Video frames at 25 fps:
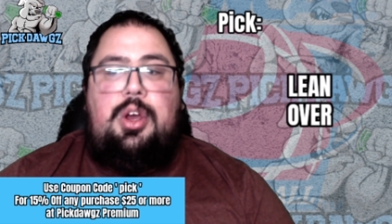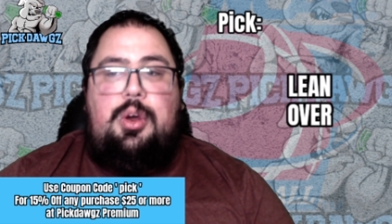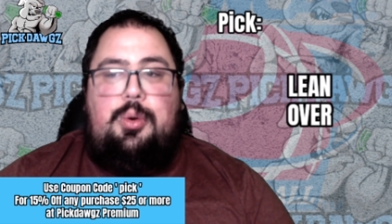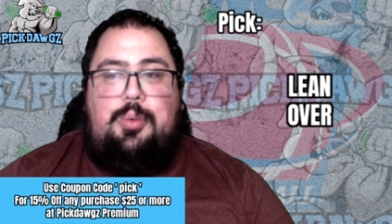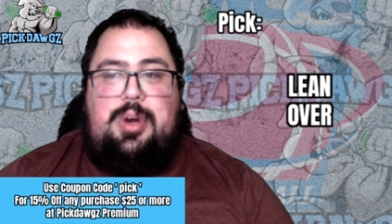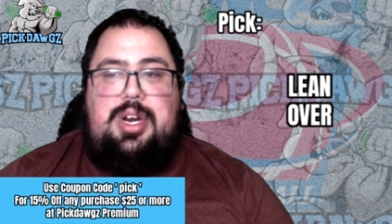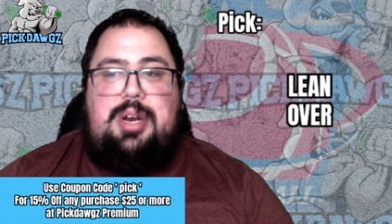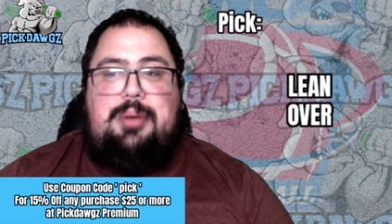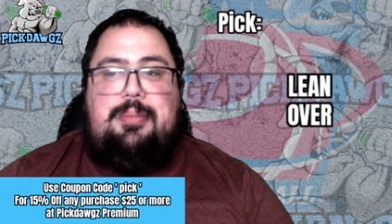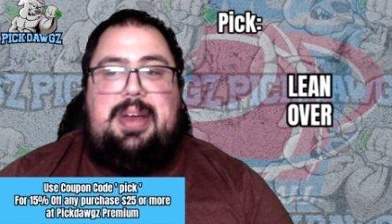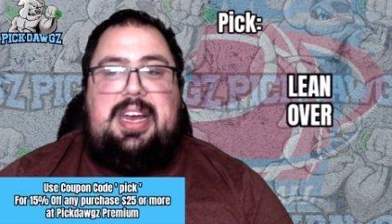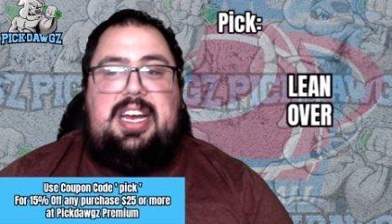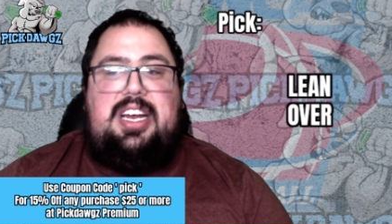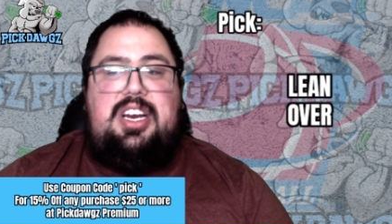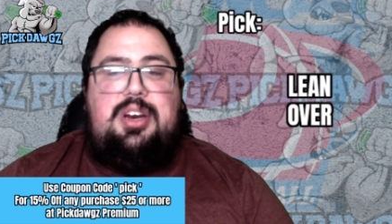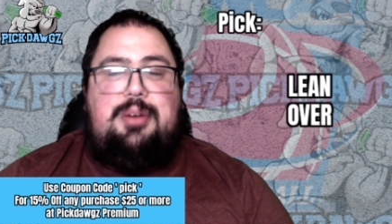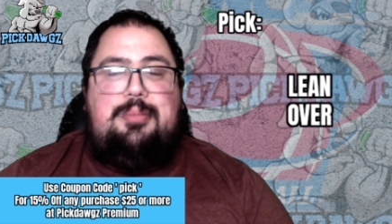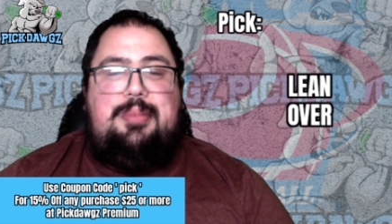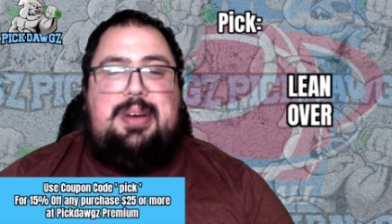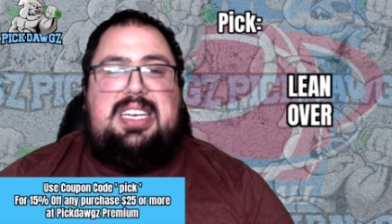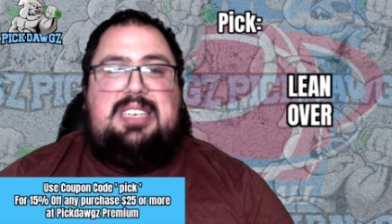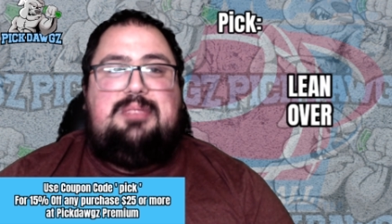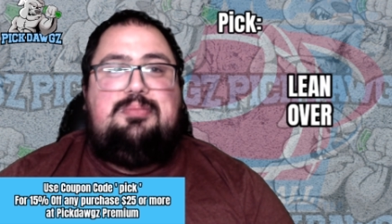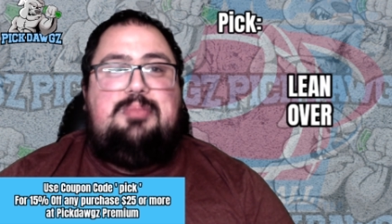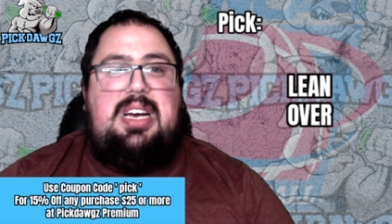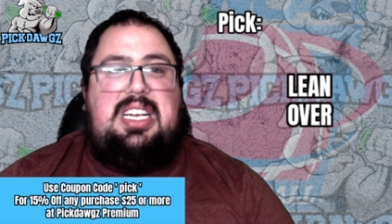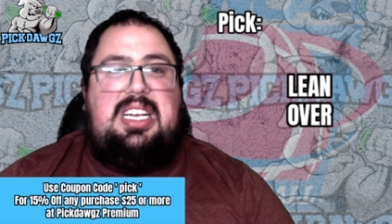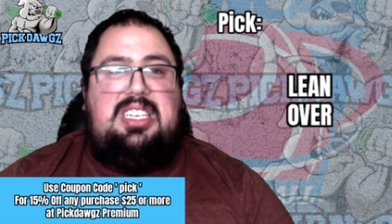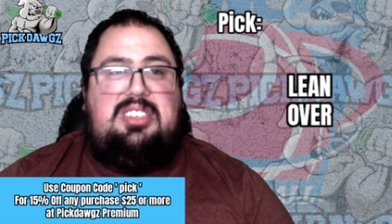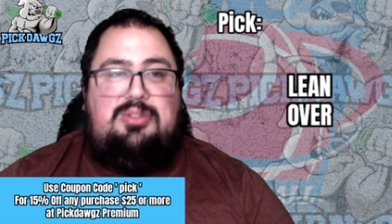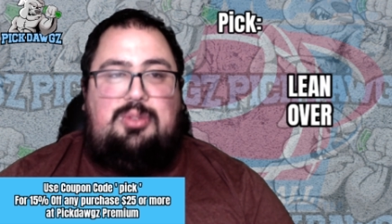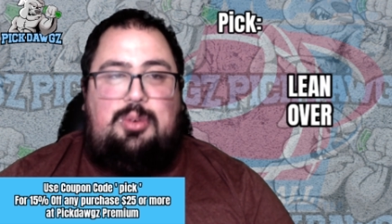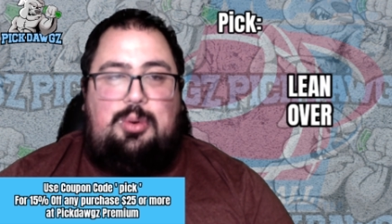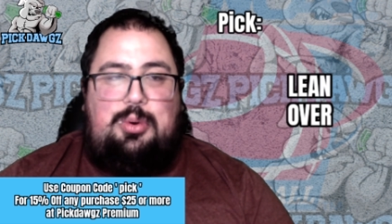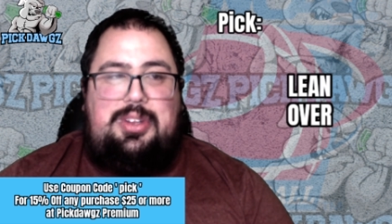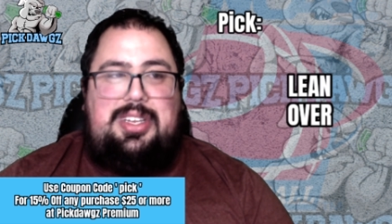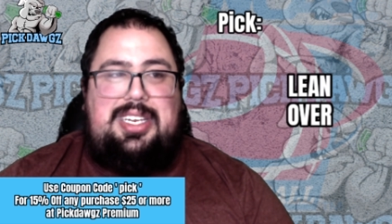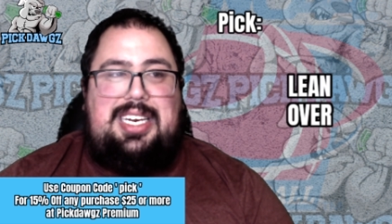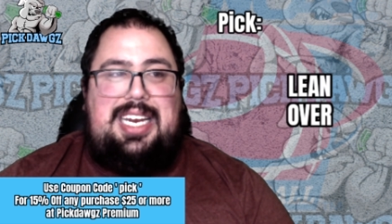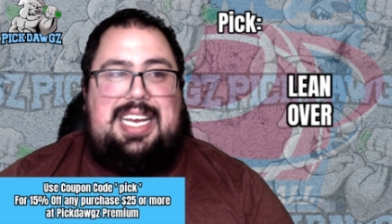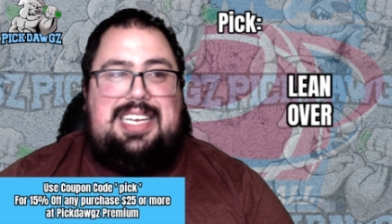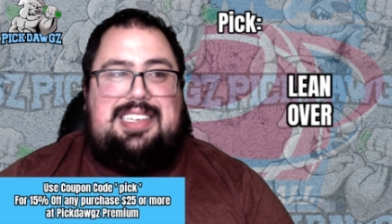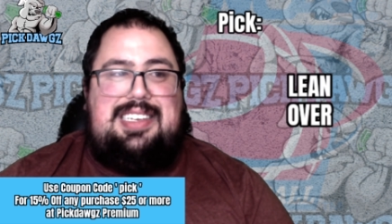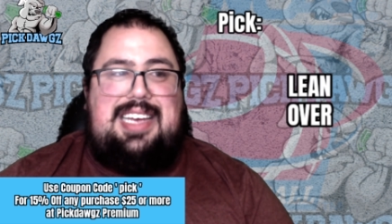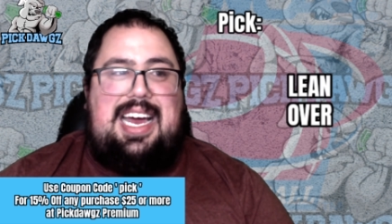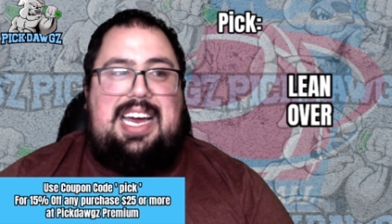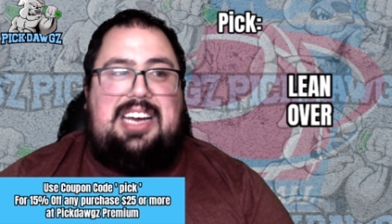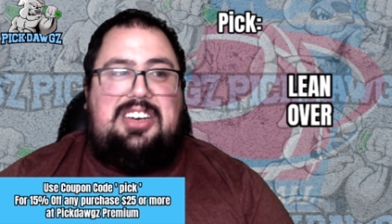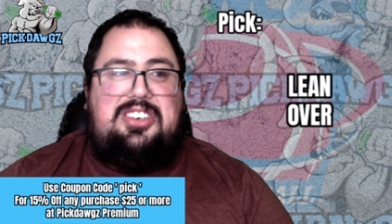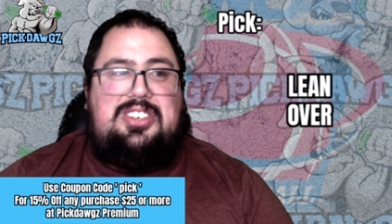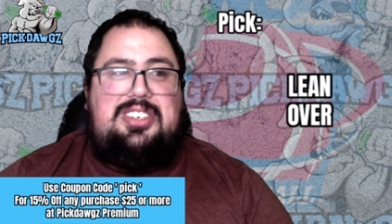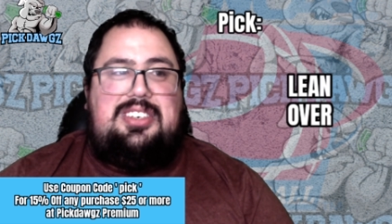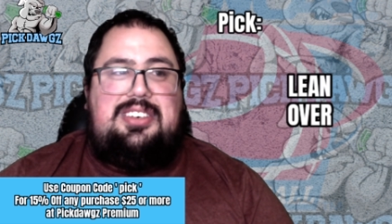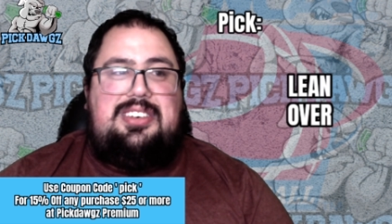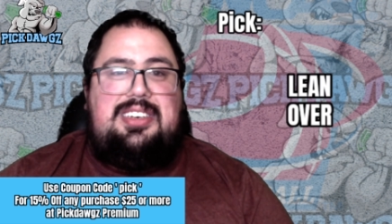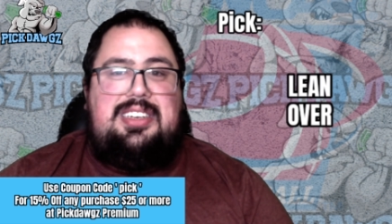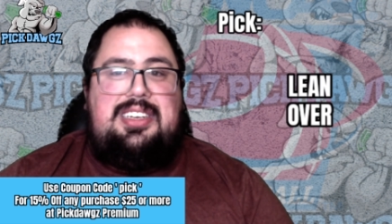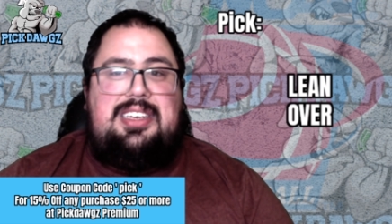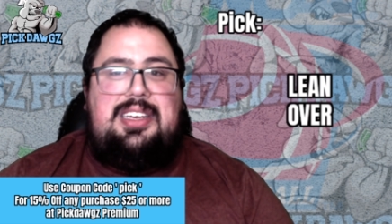when you're making your best bets for the day's action.